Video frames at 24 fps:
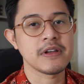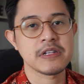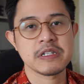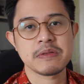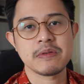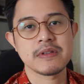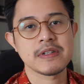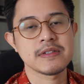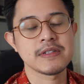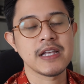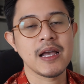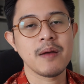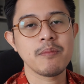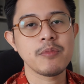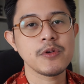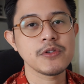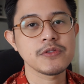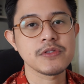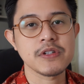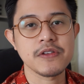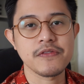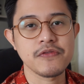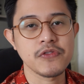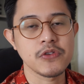So
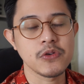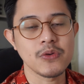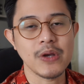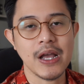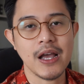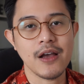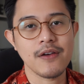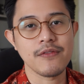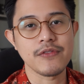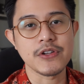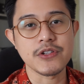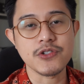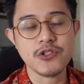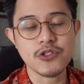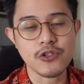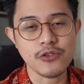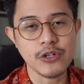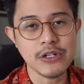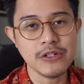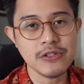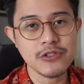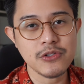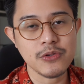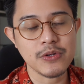examples, if you have
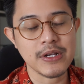insurance,